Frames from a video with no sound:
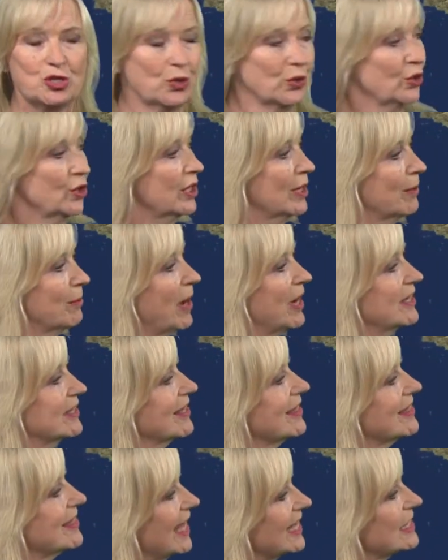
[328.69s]
talking
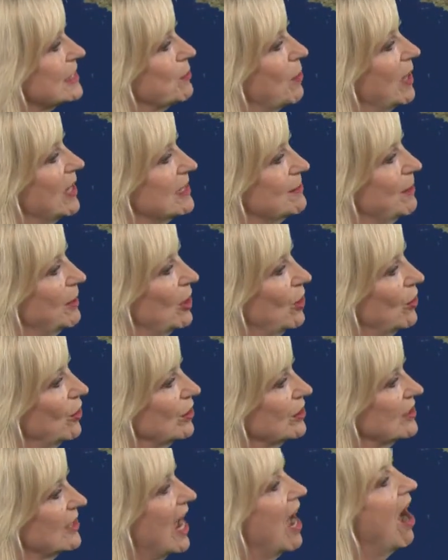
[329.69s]
about, and that's why it's been
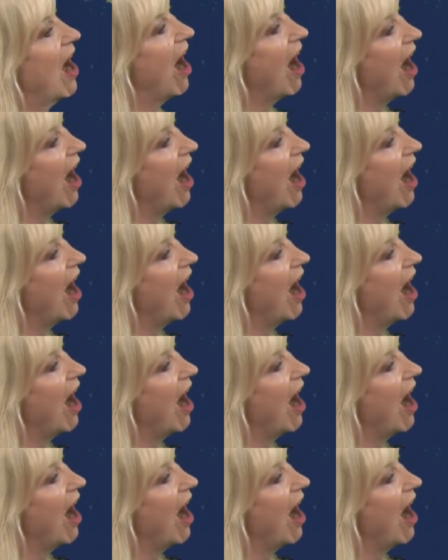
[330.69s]
called